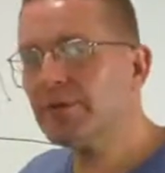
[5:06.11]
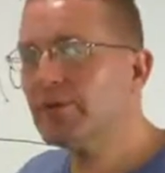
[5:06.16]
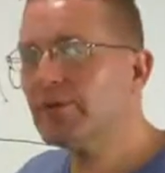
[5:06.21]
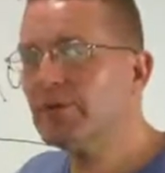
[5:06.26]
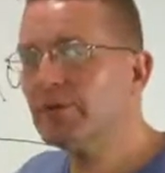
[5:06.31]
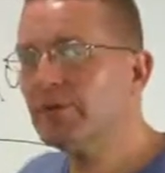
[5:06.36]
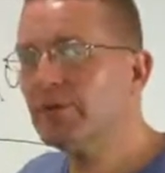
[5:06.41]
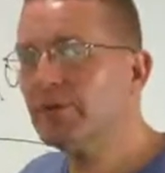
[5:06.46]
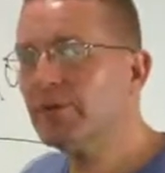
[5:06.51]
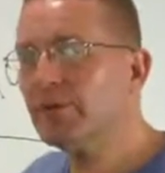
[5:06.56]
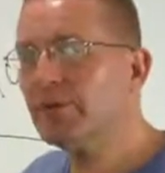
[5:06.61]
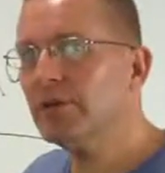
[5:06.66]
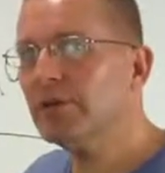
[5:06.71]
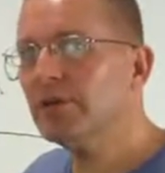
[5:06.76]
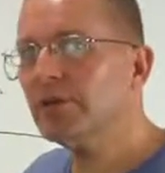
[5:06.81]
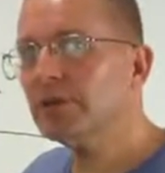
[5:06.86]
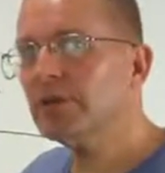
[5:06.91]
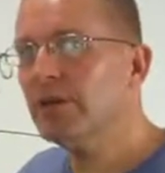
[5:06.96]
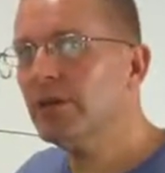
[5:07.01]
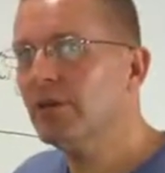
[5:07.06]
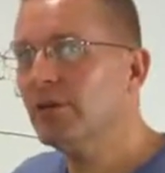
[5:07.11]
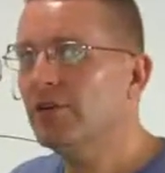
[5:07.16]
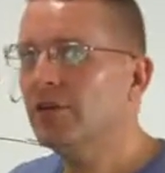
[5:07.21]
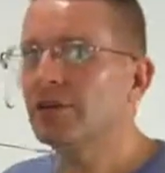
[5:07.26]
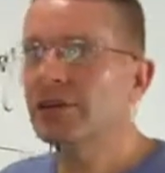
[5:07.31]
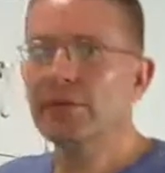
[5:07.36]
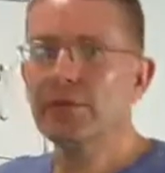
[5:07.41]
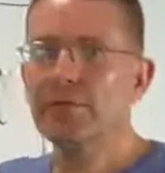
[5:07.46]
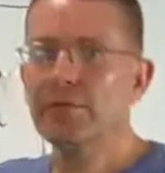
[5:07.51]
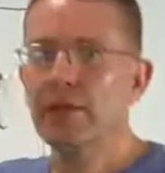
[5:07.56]
keywords, or
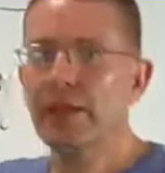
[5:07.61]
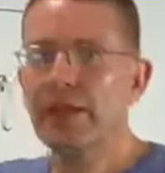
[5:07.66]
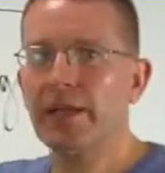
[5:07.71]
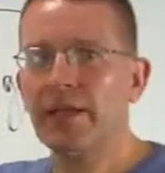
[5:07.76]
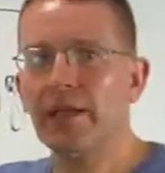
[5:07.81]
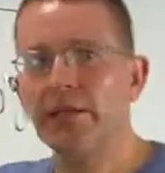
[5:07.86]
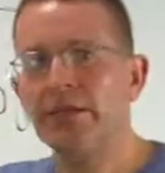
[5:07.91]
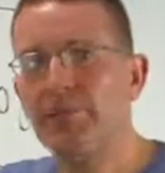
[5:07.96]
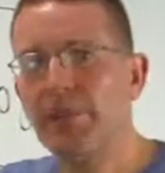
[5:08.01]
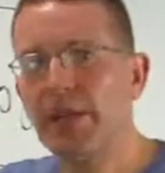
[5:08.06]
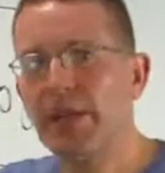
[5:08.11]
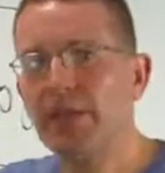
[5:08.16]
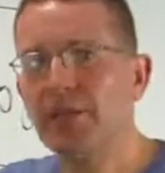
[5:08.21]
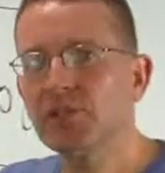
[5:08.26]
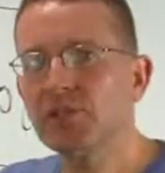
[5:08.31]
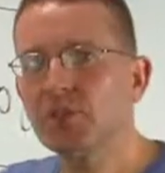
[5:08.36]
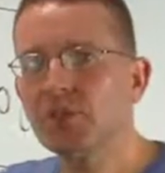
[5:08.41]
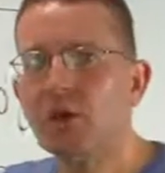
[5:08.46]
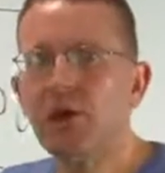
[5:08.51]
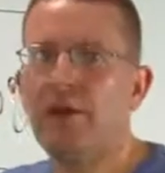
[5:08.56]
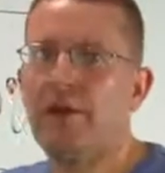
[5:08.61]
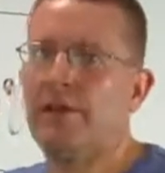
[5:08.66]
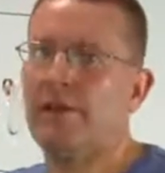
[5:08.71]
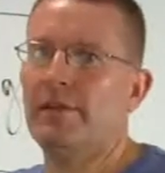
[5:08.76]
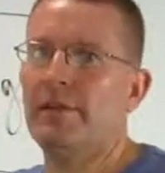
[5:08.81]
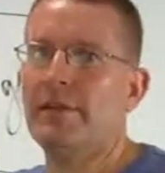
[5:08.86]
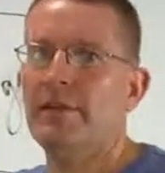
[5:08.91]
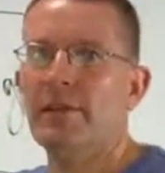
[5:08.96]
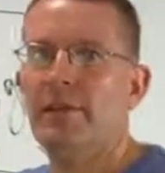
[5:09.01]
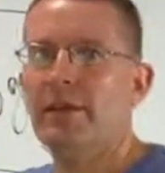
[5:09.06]
it can rank on page 1.
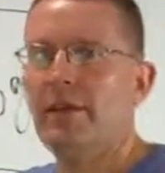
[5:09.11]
